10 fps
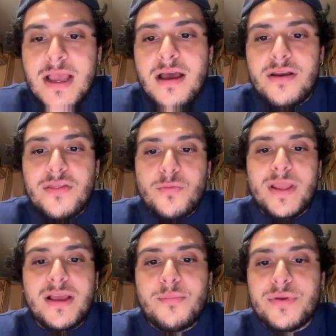Another way
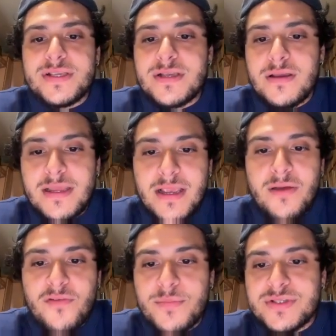companies and
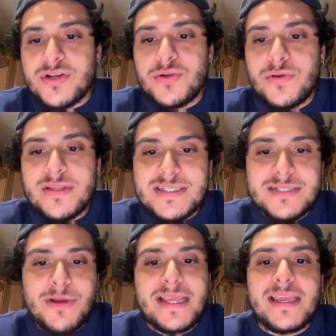governments are doing this is
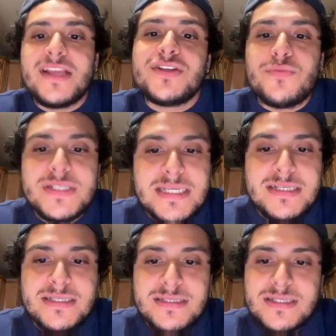by engaging with
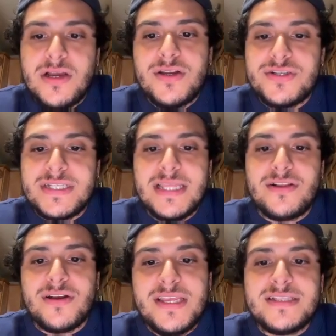citizens to understand
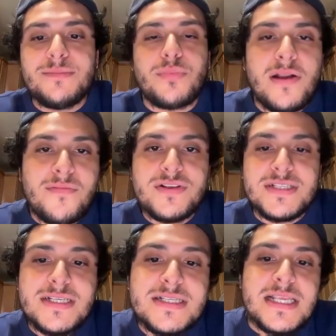their needs and preferences